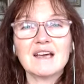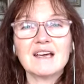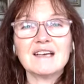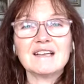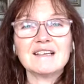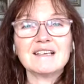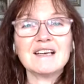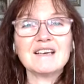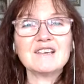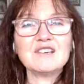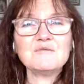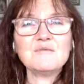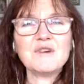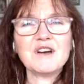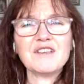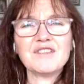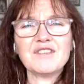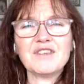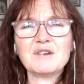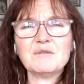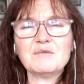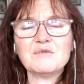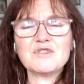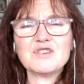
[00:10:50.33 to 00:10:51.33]
Now you might
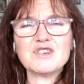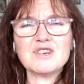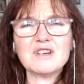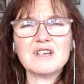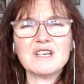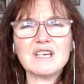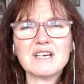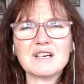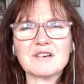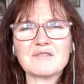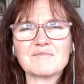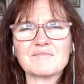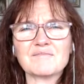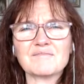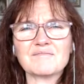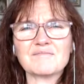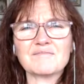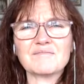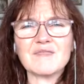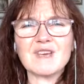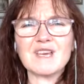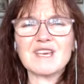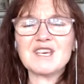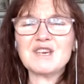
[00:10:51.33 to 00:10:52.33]
think, well, Julia,
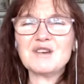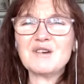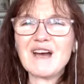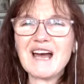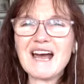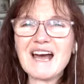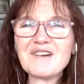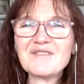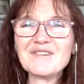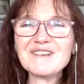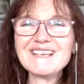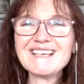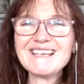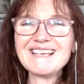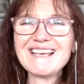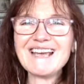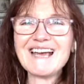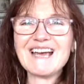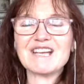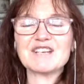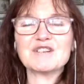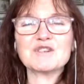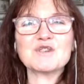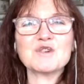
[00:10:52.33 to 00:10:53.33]
you haven't
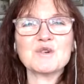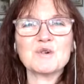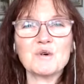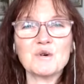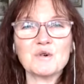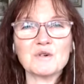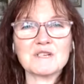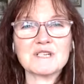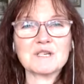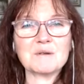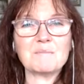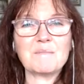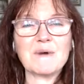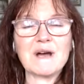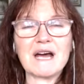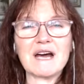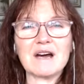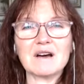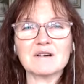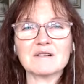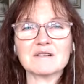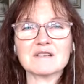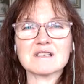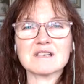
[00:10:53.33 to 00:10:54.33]
yet talked
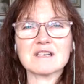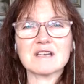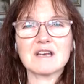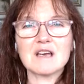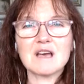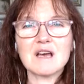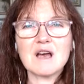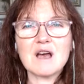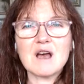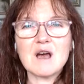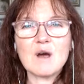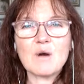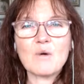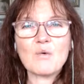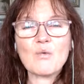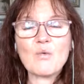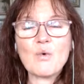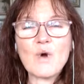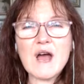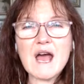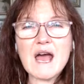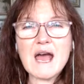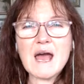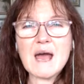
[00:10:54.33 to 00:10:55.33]
about
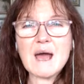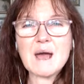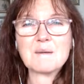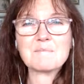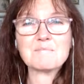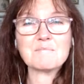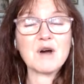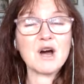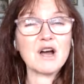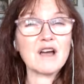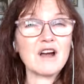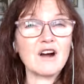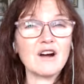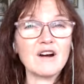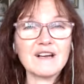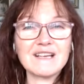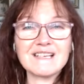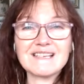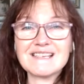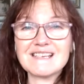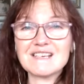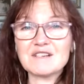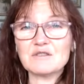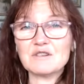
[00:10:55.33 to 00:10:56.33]
where my
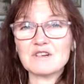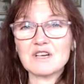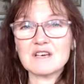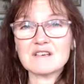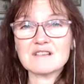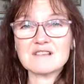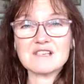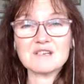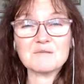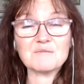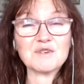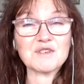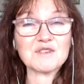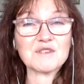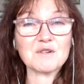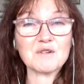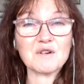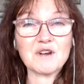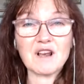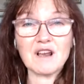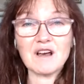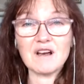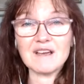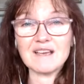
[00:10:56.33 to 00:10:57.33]
ideal customers or
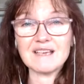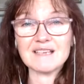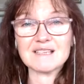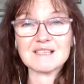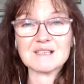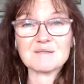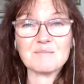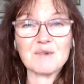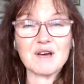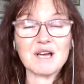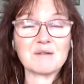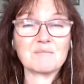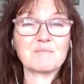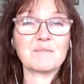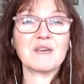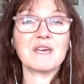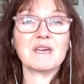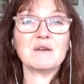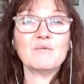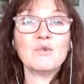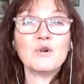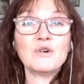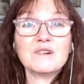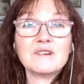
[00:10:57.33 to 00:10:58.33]
clients might be,
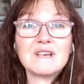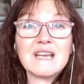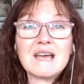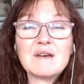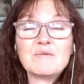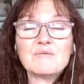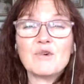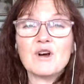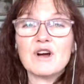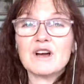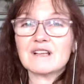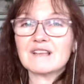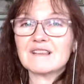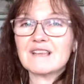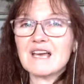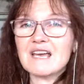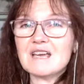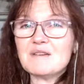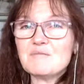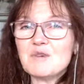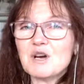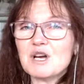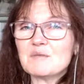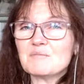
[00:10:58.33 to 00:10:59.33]
what network they
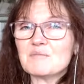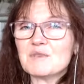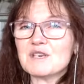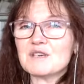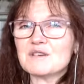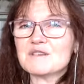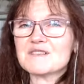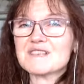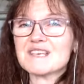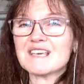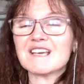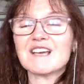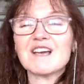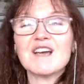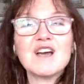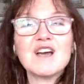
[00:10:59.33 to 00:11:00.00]
might be using.